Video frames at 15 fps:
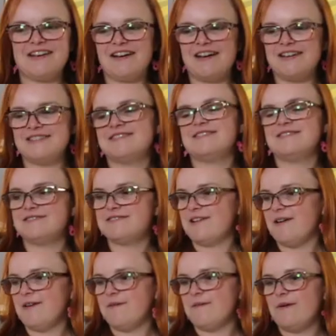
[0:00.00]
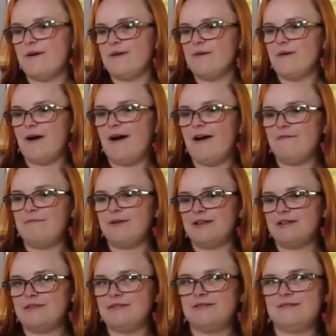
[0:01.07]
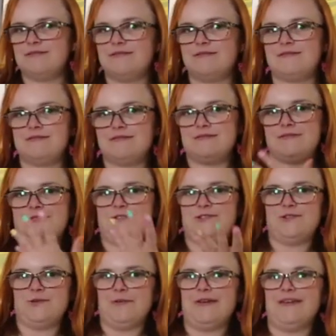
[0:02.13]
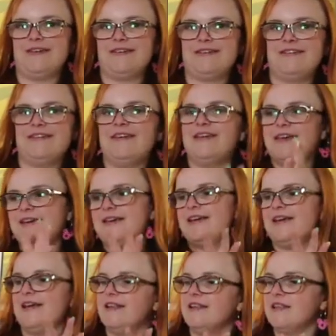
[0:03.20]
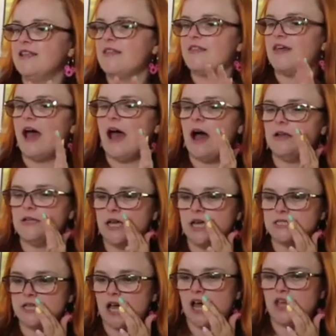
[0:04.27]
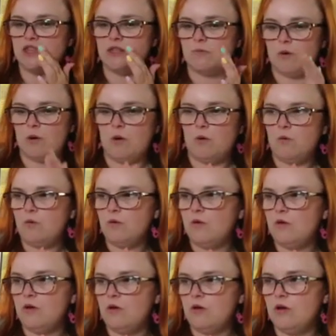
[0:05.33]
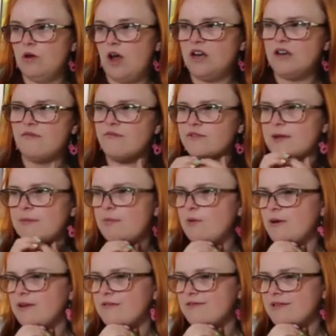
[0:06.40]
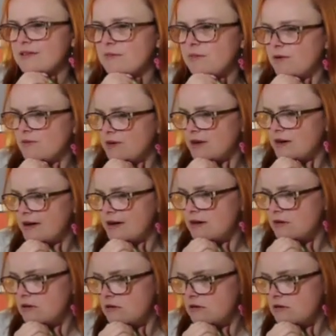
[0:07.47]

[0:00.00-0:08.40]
guys, so I've been shopping in the outlets and the mall. I don't think I bought anything in the mall, did I?